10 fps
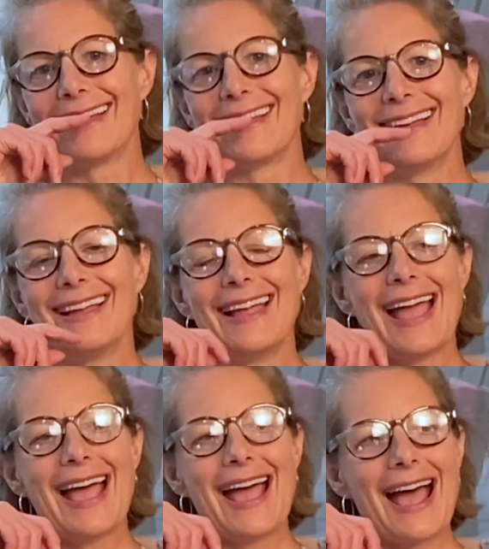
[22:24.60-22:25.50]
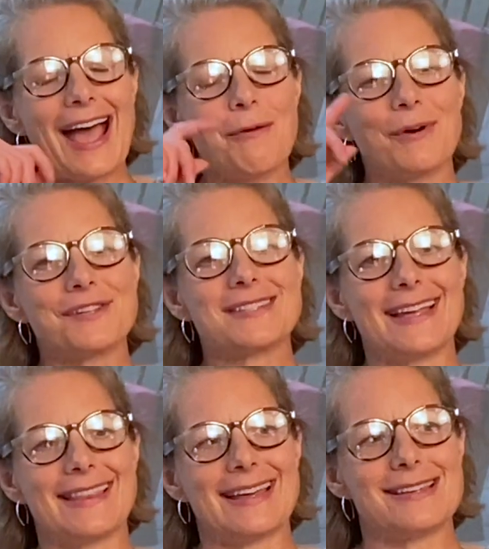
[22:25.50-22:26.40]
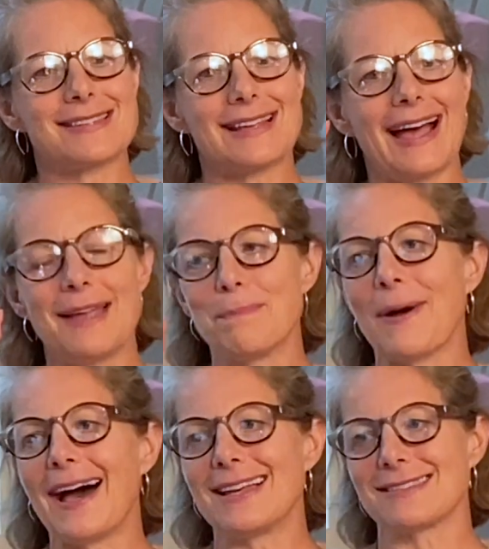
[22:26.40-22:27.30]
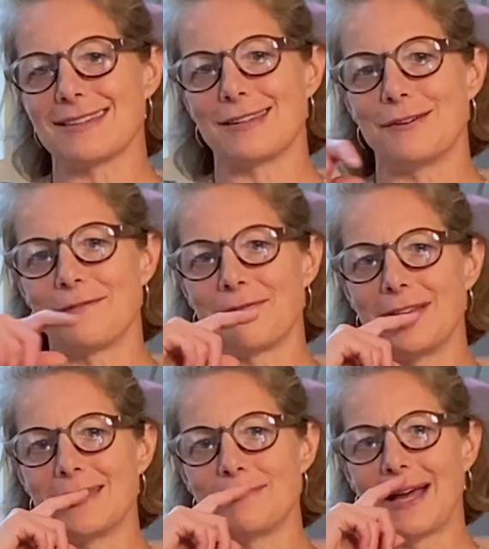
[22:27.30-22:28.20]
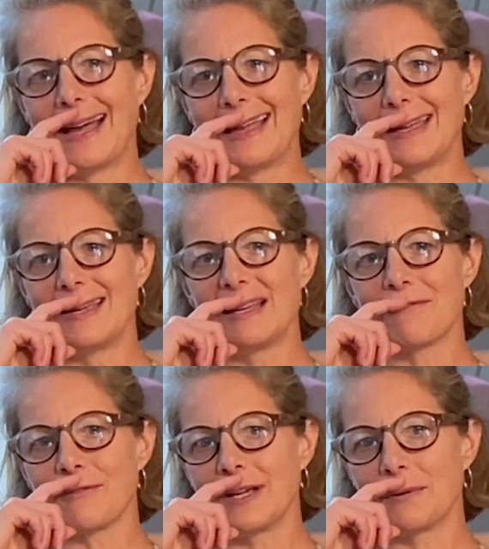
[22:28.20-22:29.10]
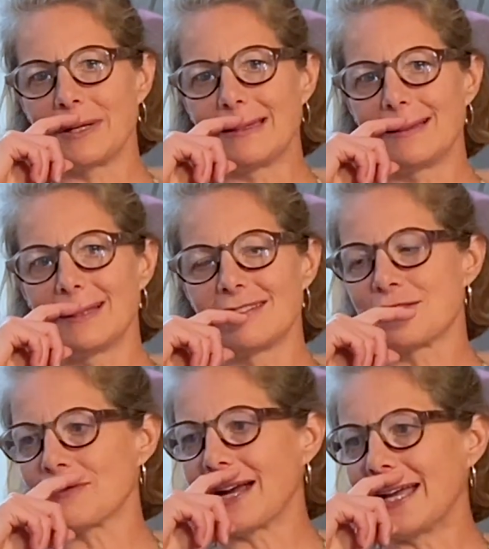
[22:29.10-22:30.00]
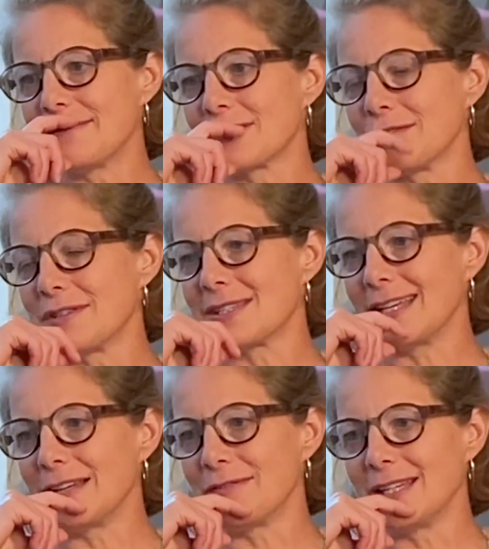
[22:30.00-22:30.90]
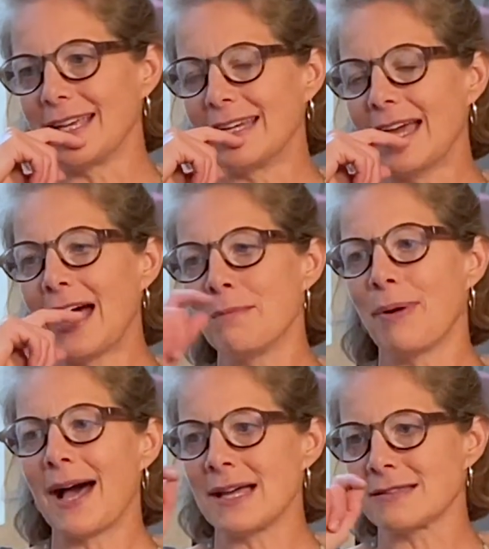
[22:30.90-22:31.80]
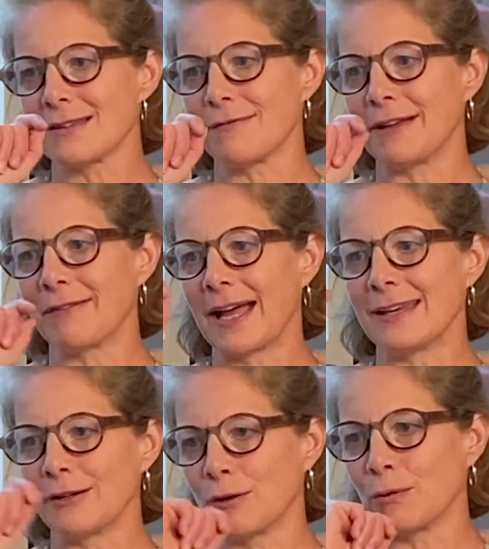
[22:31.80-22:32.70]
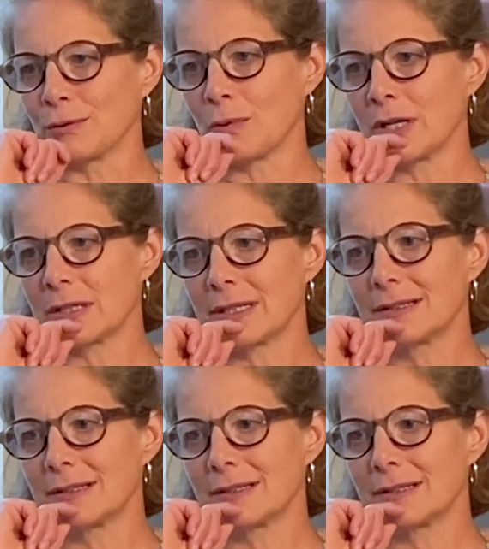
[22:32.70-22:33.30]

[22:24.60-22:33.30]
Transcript: yes. I will say this. I'm positive in my frequent drives through the state of Indiana, I'm positive I've gotten a cold water